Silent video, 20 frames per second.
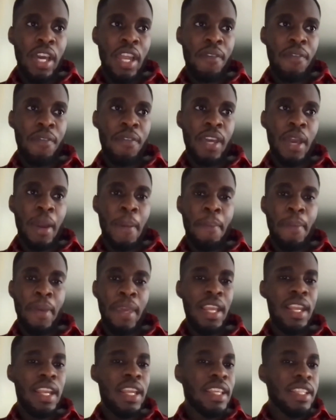And I think
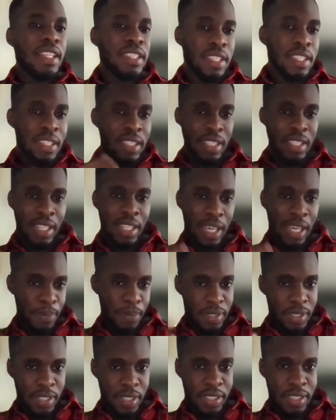appealing to the
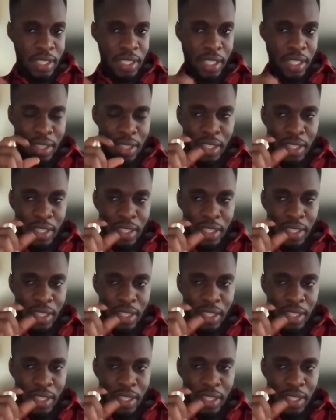capitalistic